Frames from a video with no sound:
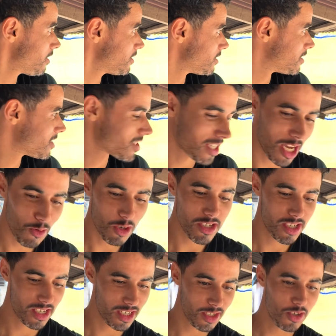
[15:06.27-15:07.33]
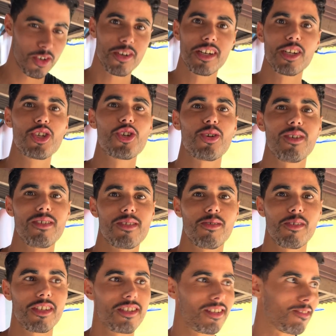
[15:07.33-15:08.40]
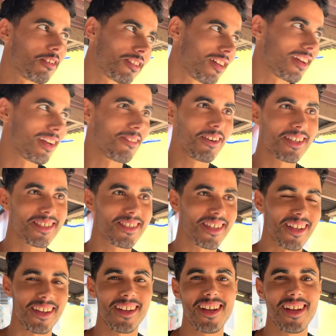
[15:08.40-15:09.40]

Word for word: This guy was seeing her in shorts, so he said, "What? What is that?"